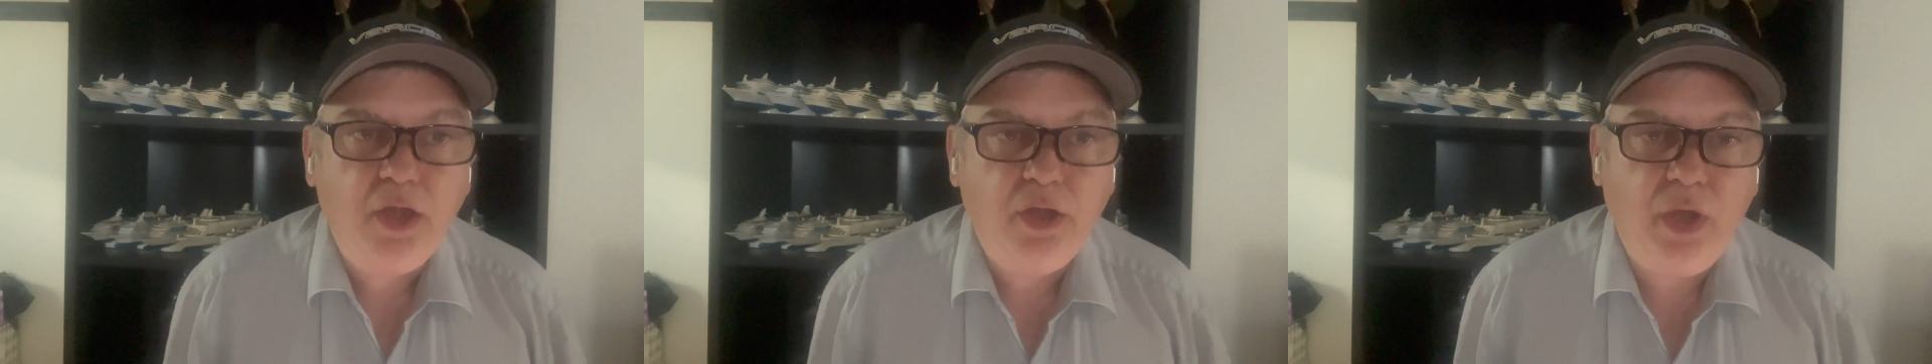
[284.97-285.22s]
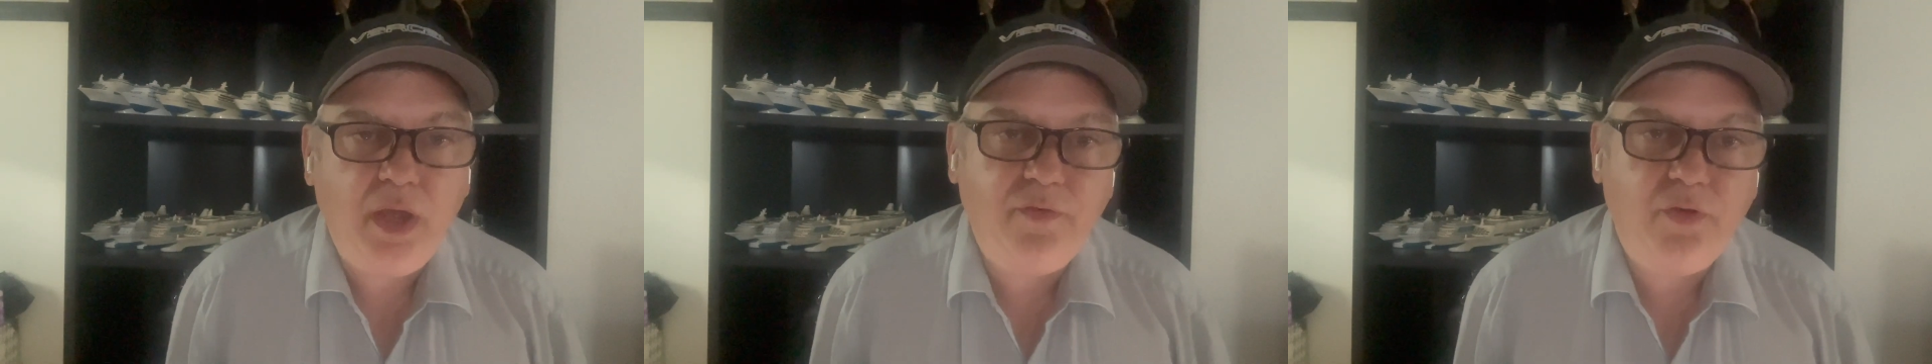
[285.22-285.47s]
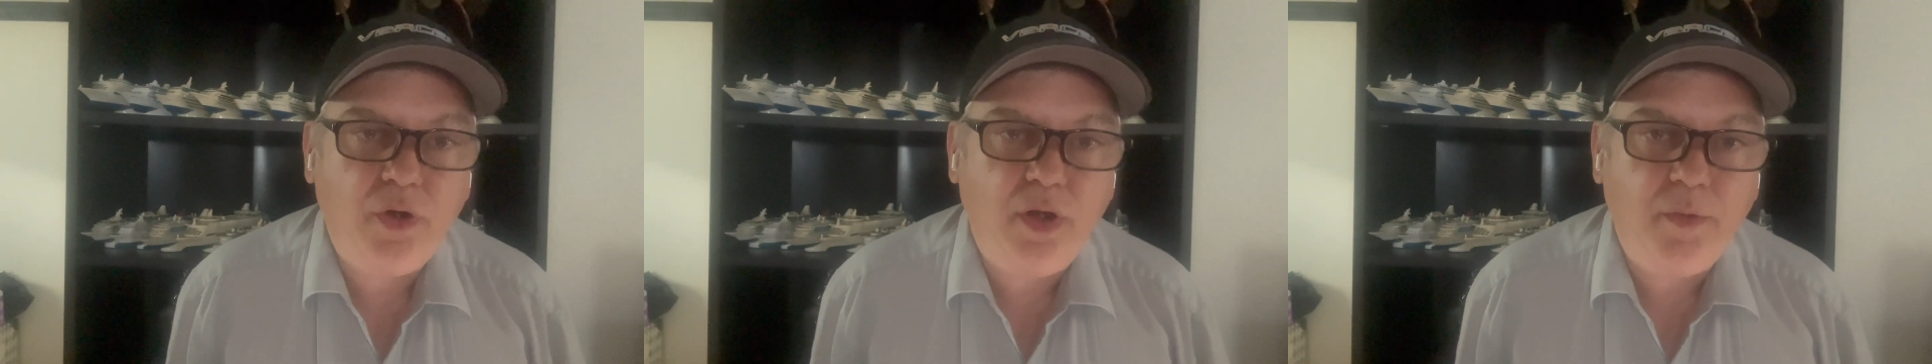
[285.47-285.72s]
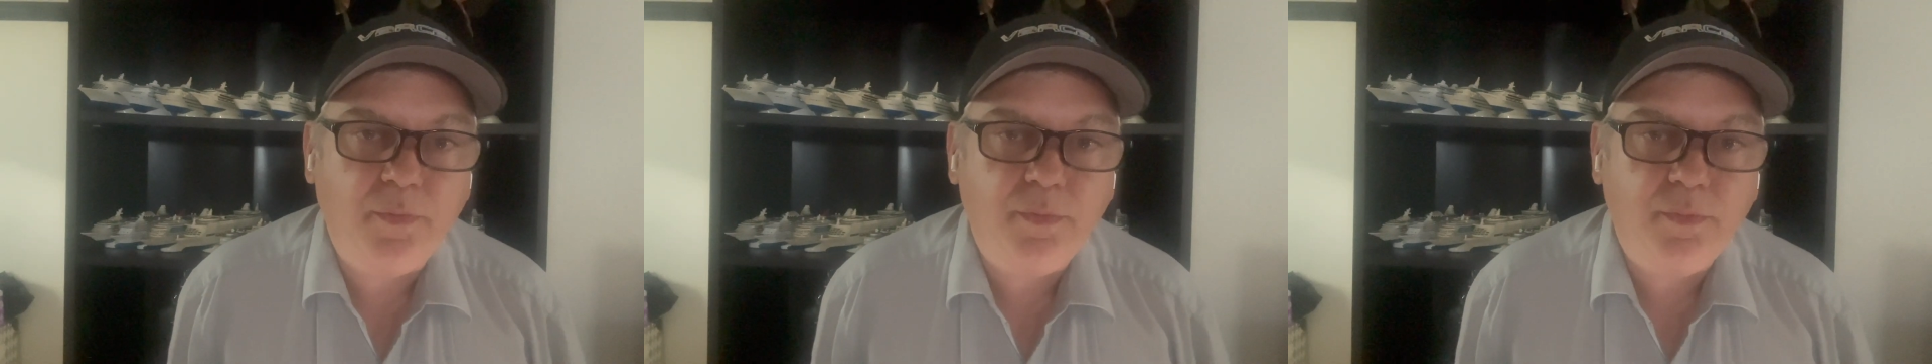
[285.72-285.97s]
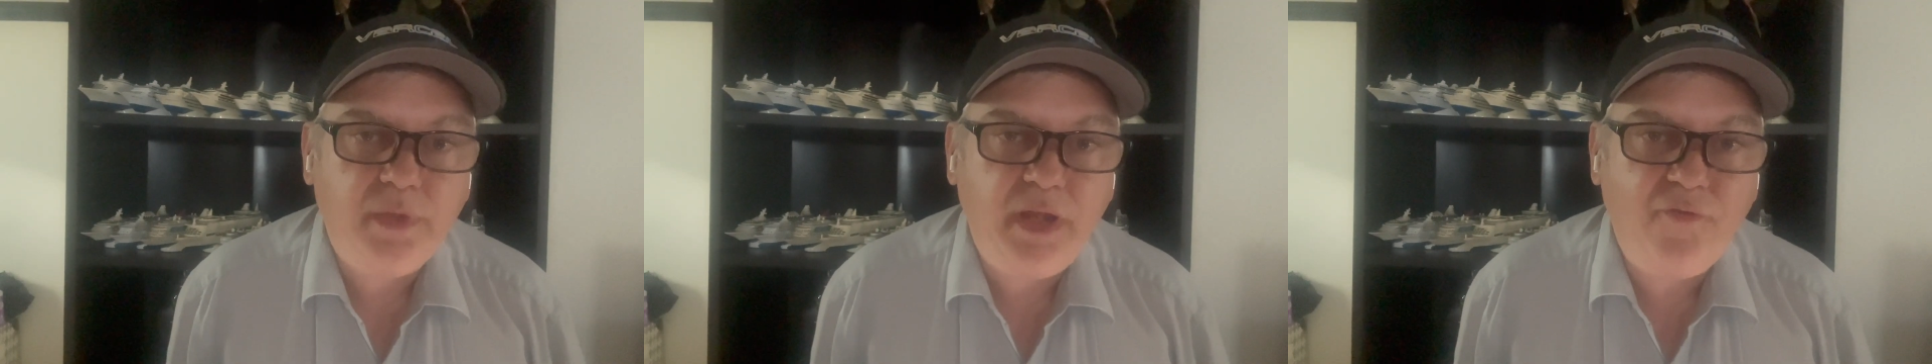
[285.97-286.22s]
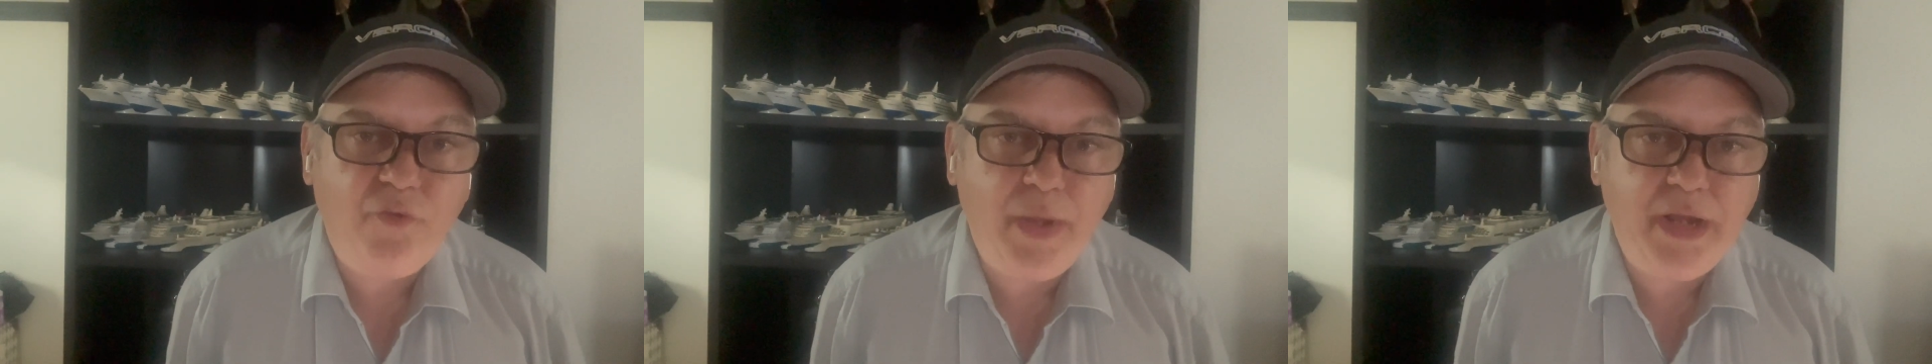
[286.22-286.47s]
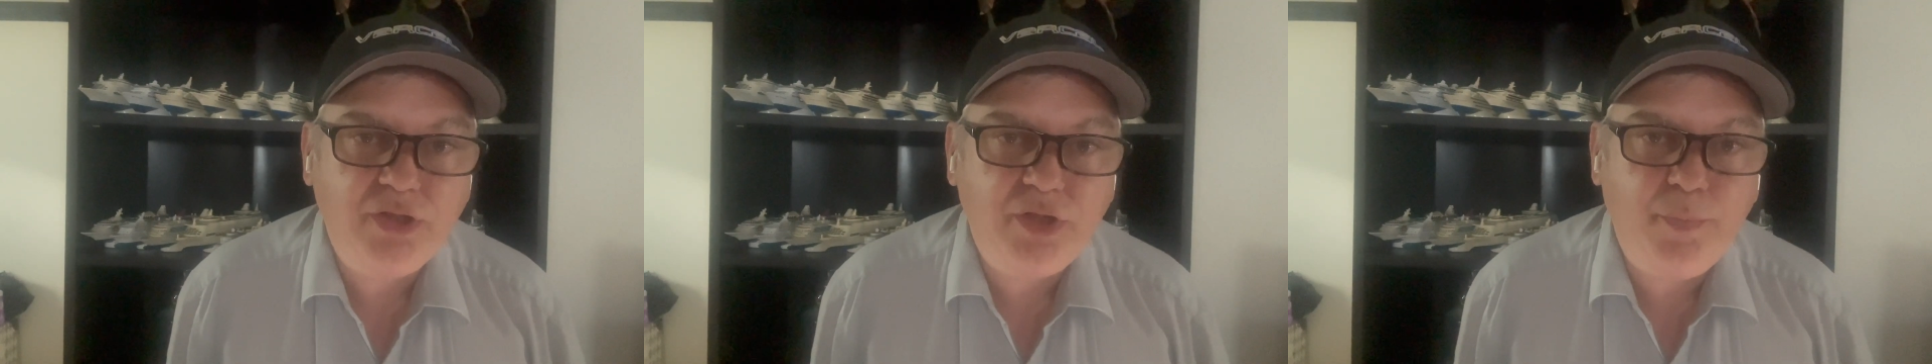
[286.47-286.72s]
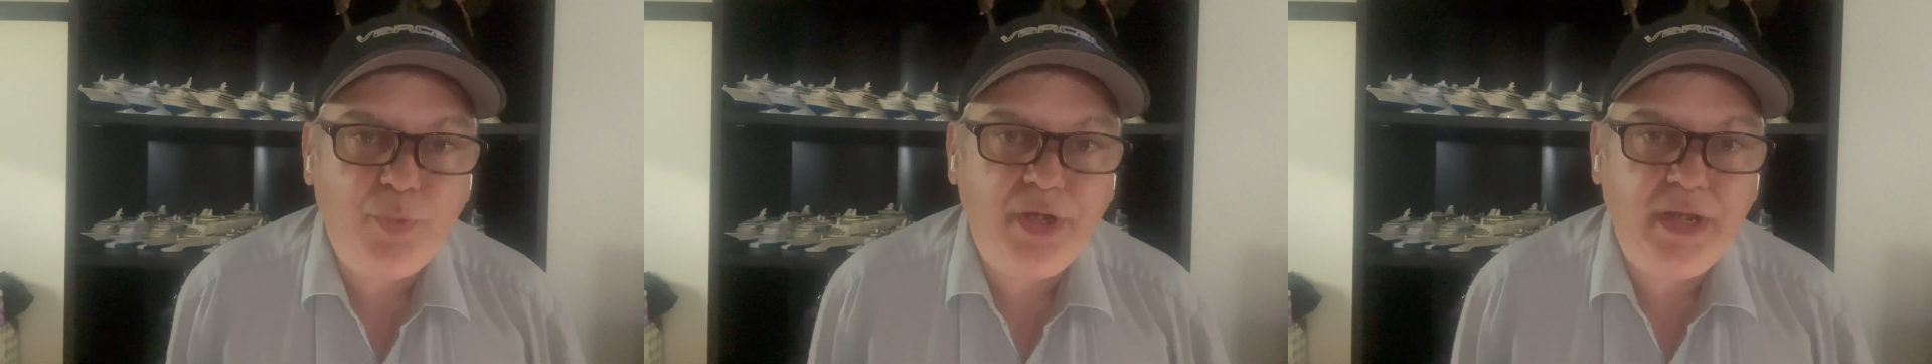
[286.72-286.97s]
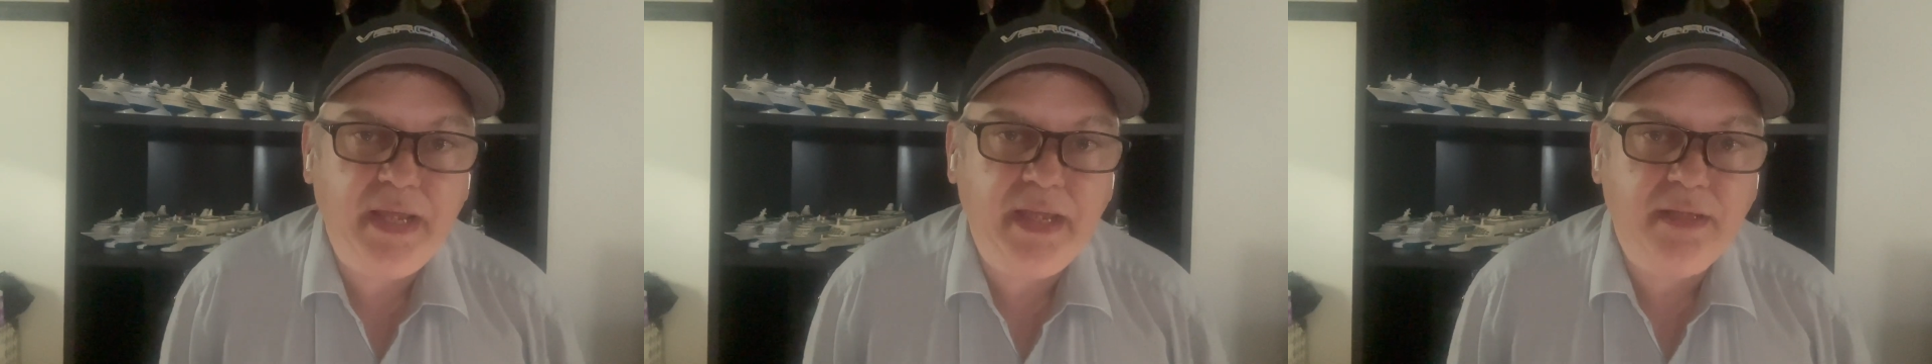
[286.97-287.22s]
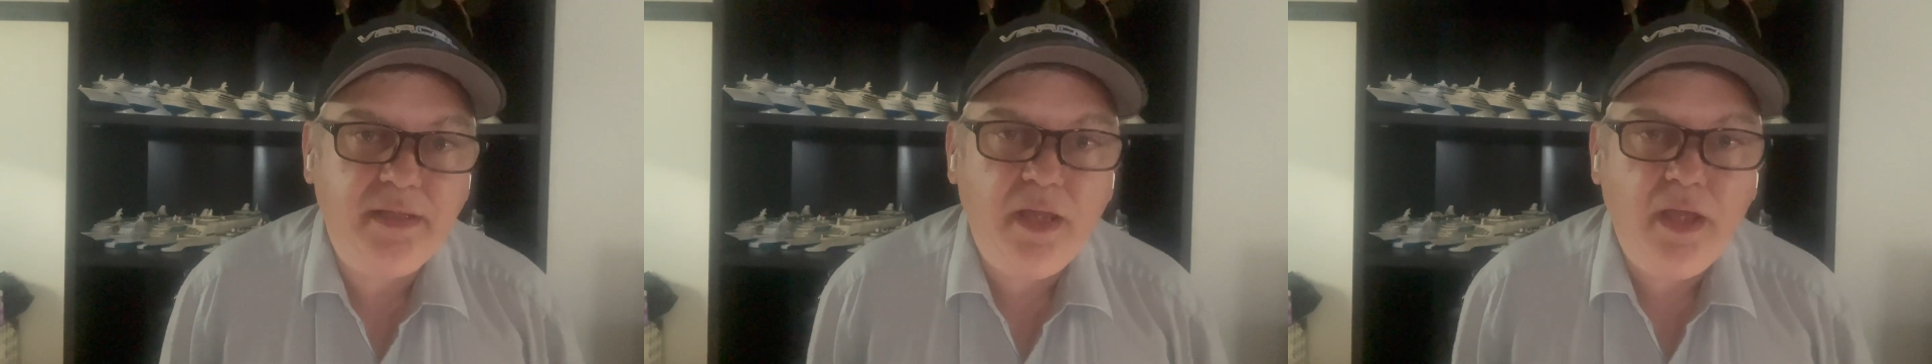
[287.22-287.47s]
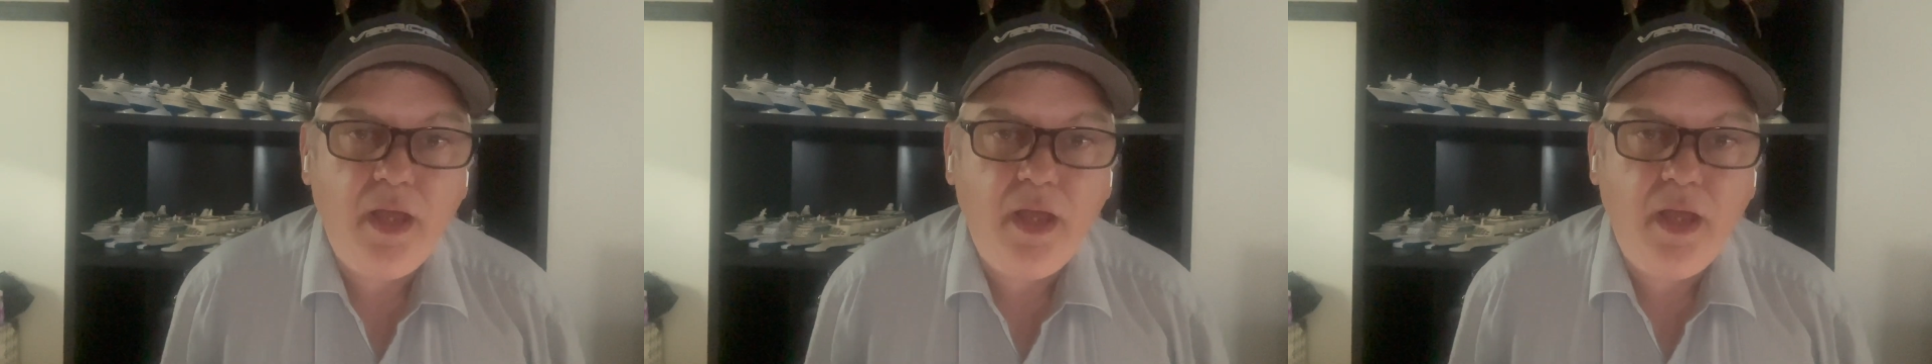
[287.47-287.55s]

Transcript: you have your information you put in,